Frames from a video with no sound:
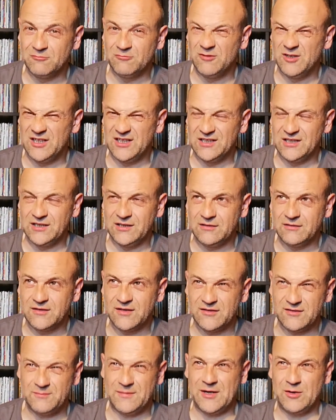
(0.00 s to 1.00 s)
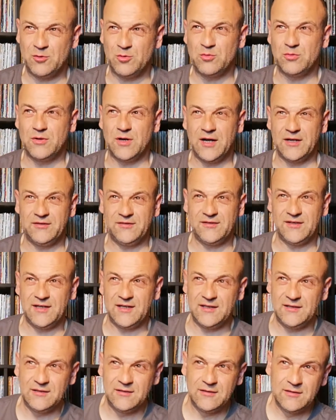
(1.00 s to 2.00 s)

really. That's about all I see.